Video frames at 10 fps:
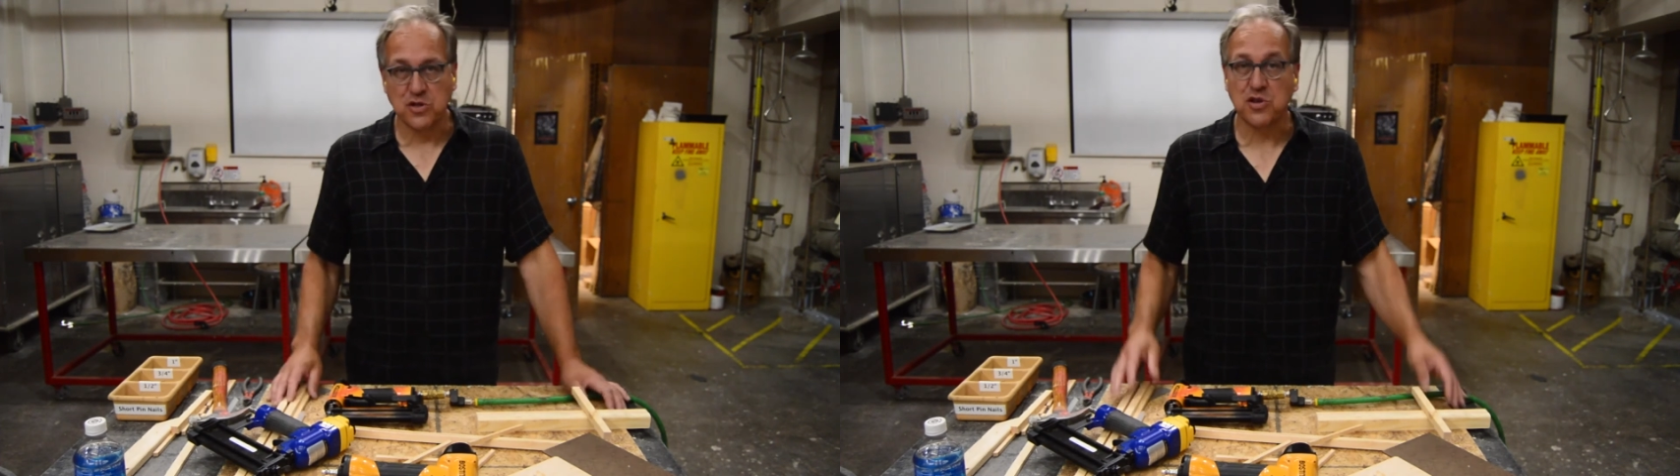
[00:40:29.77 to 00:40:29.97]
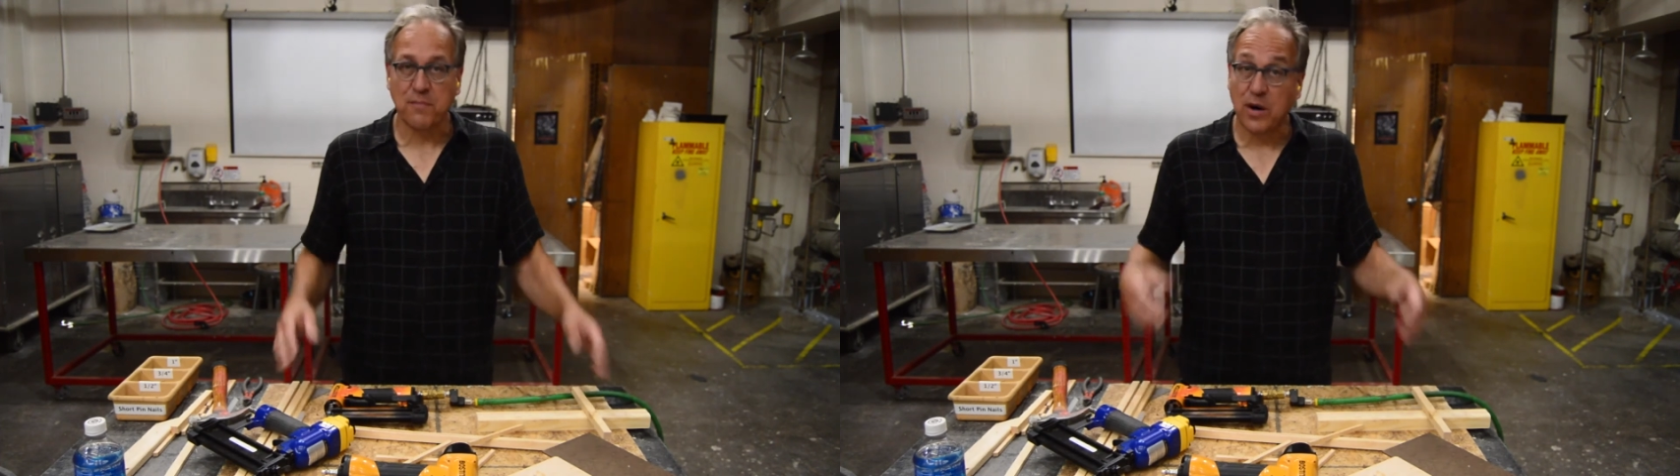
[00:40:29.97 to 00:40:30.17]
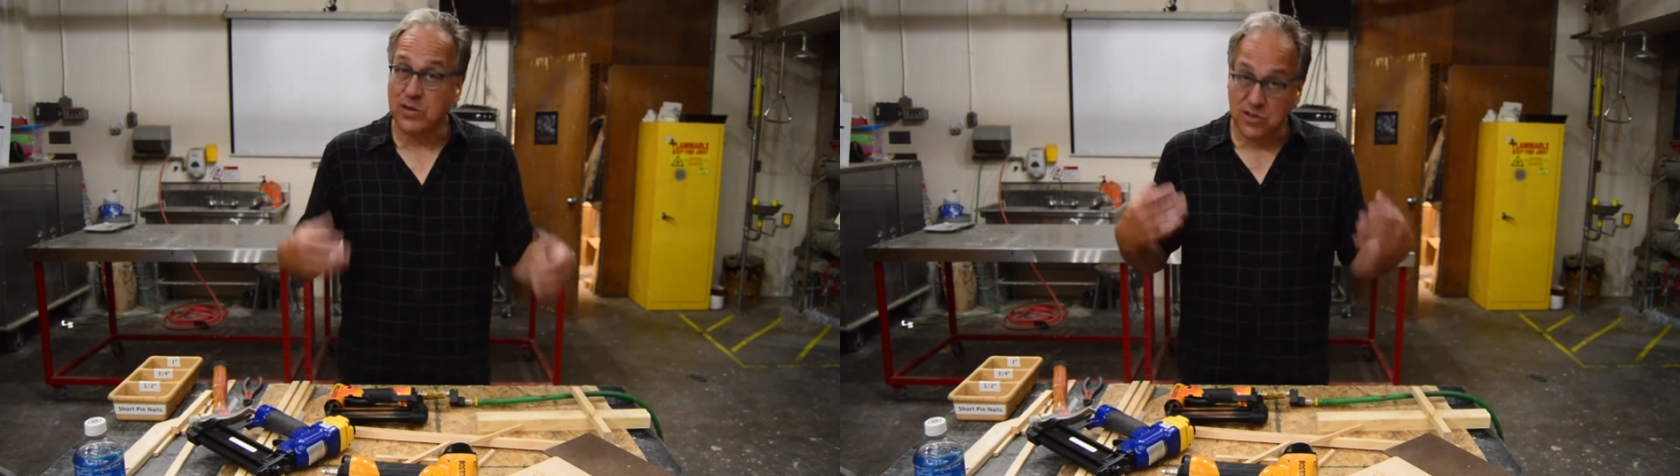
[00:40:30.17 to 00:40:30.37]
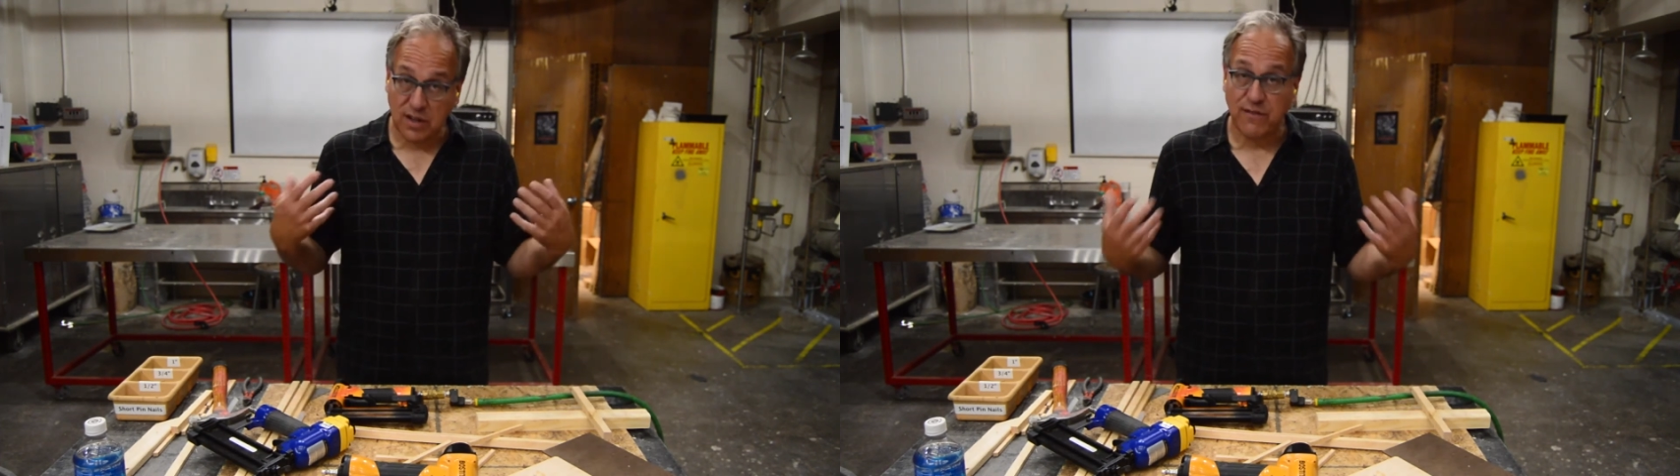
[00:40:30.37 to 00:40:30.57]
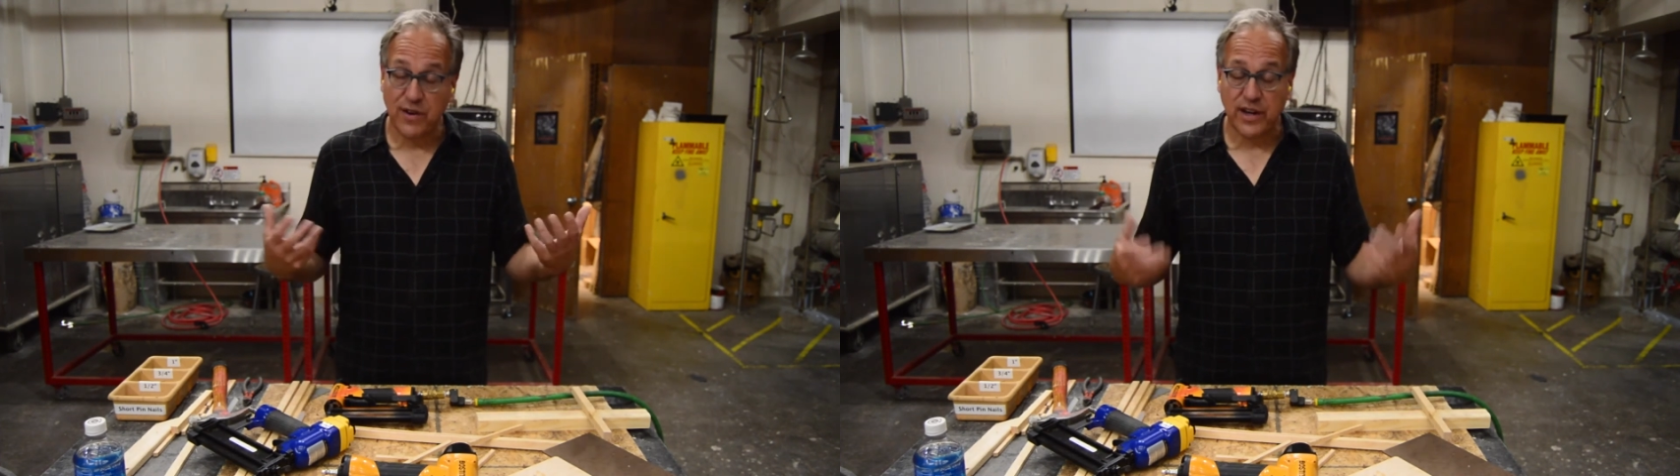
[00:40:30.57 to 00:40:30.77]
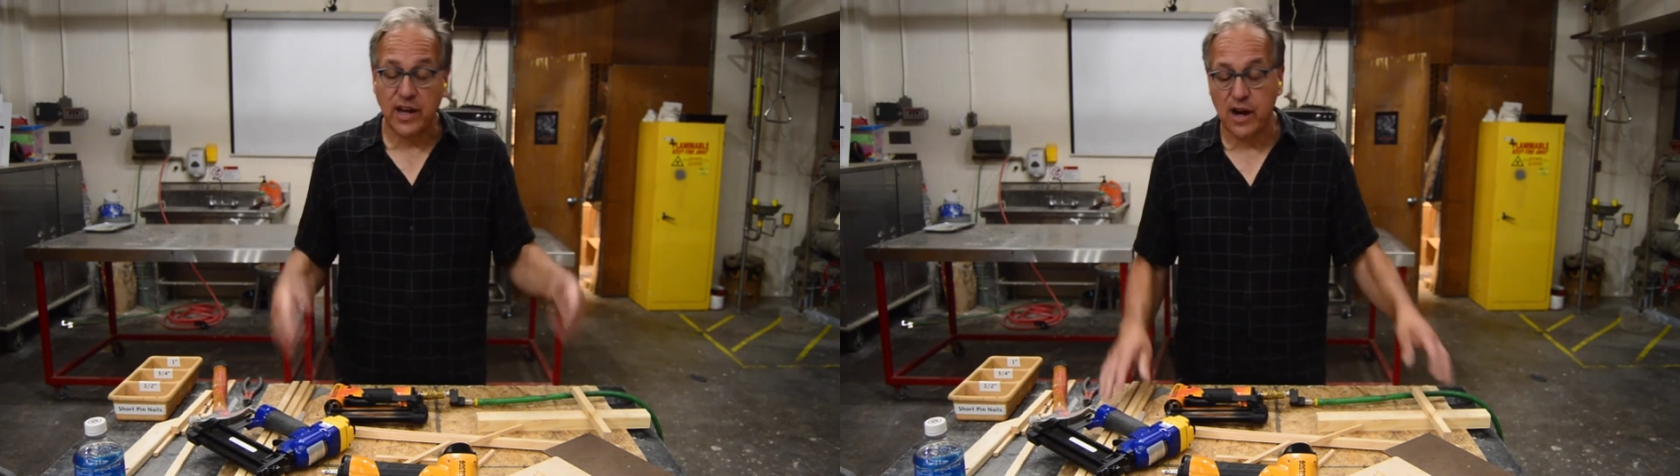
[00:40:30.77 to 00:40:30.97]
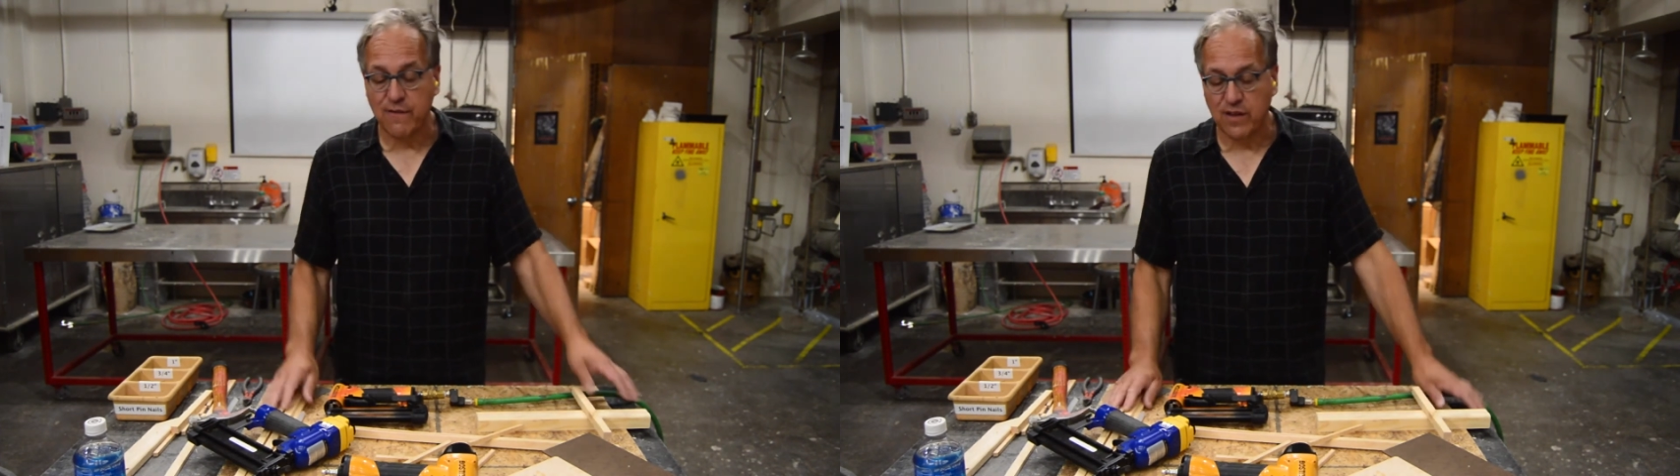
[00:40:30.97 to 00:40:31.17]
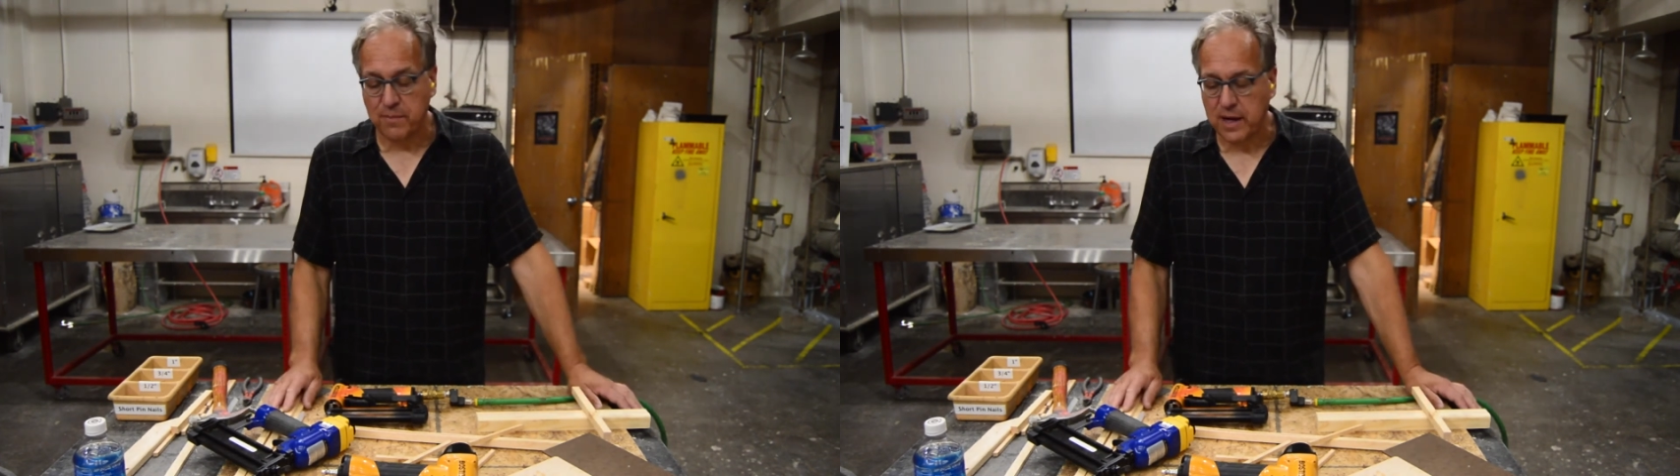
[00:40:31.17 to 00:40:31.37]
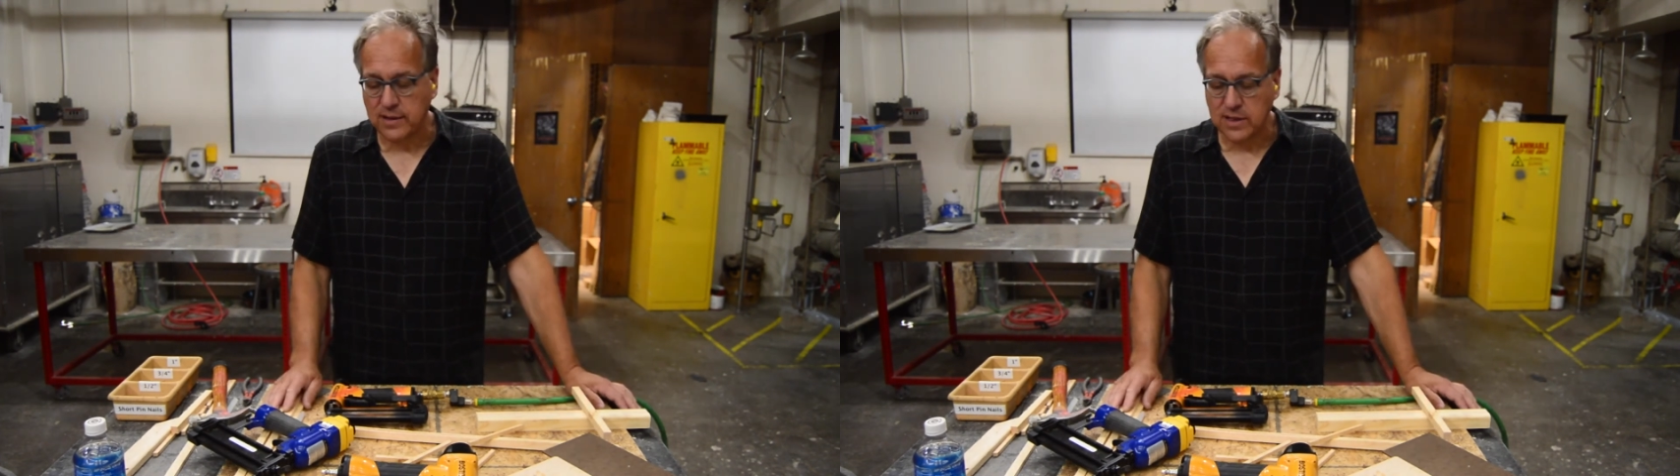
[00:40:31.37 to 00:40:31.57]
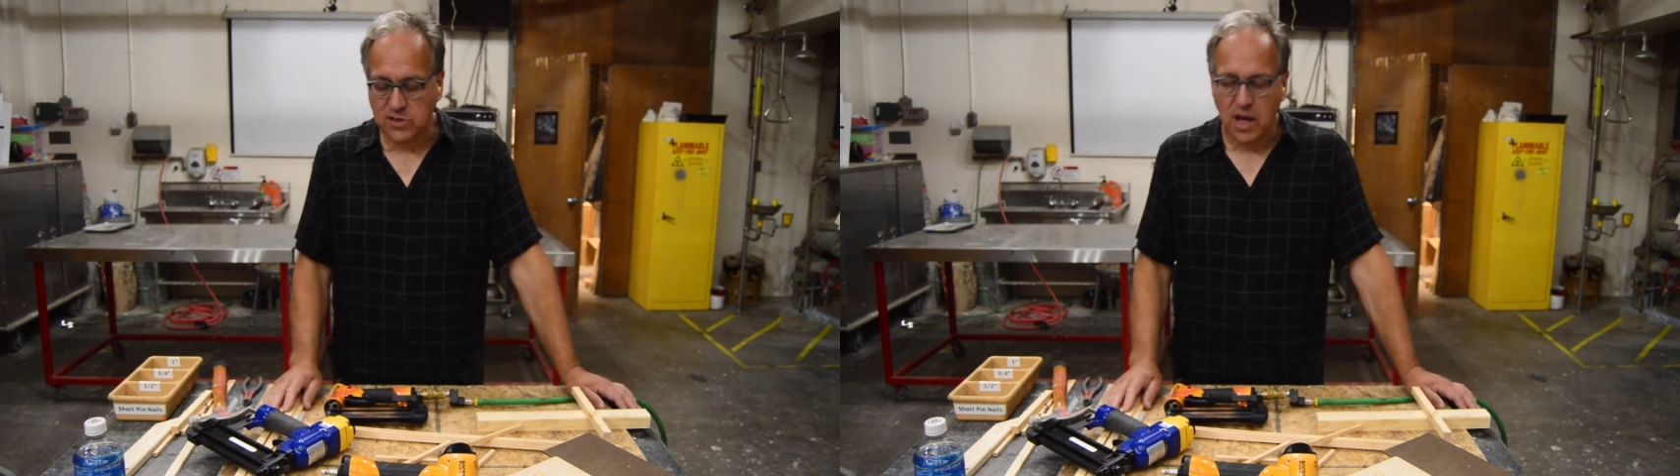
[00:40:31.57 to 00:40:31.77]
so I'm always very careful about
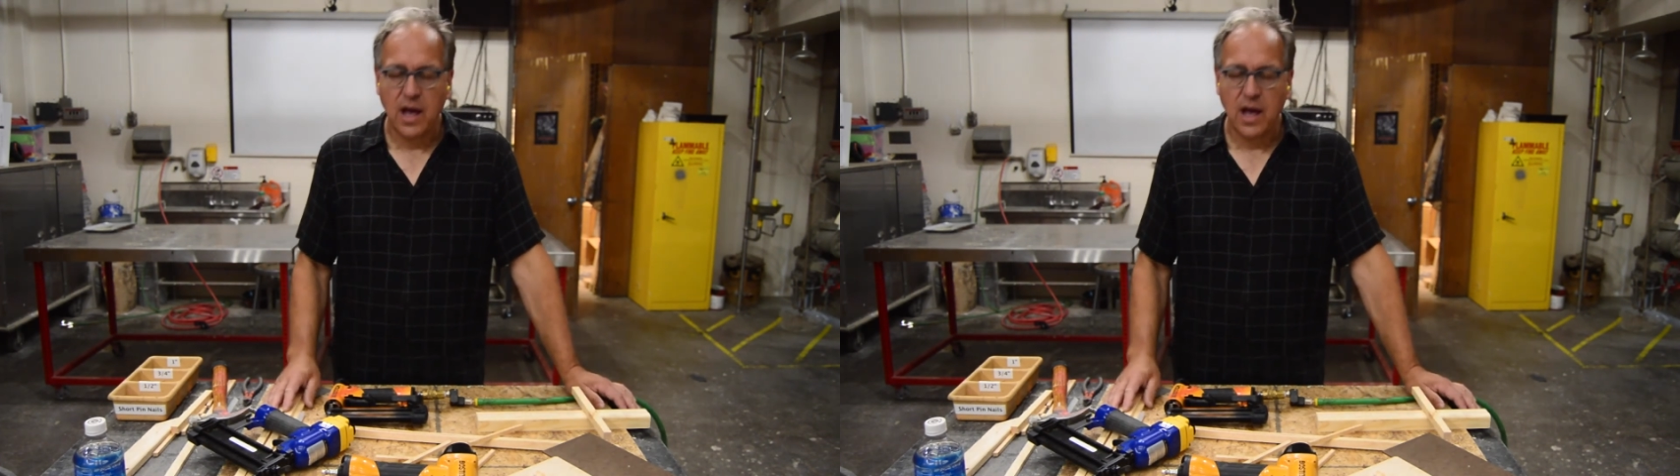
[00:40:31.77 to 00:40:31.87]
this.